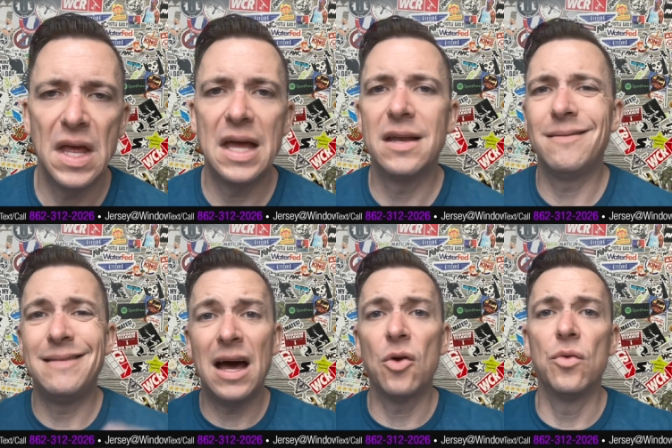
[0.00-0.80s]
And
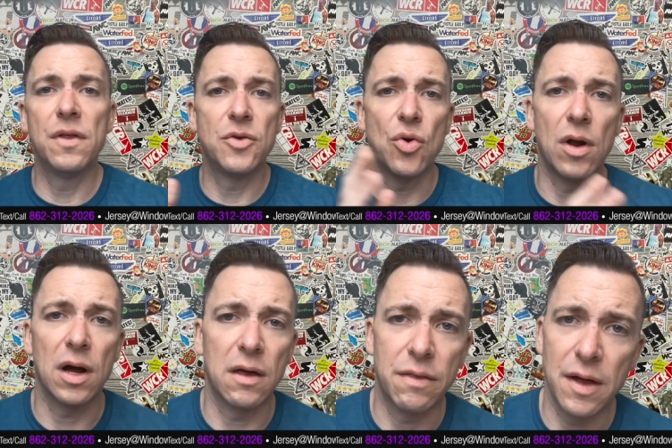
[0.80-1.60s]
not only the door
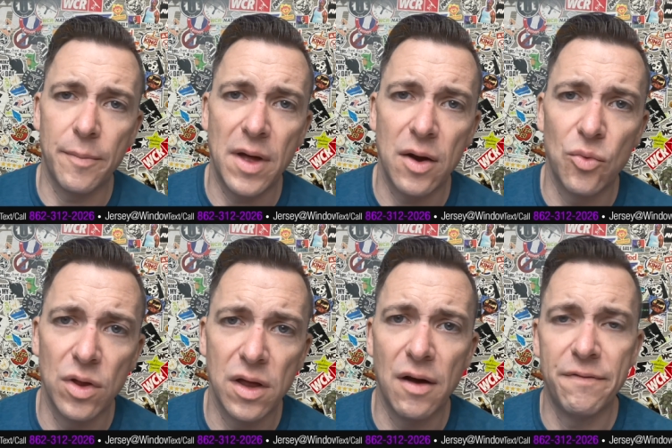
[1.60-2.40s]
knocking thing I'm not
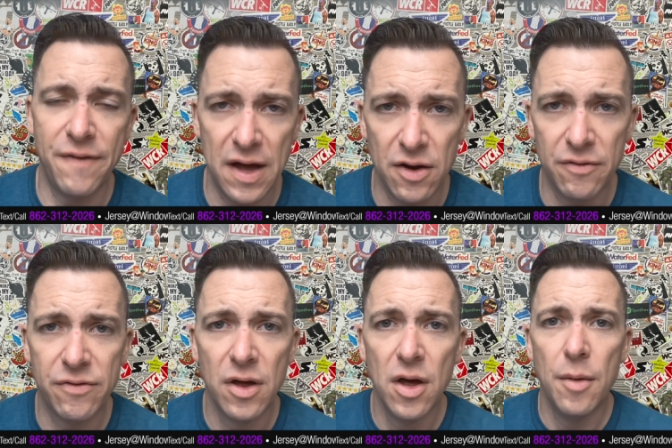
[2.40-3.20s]
really a fan of,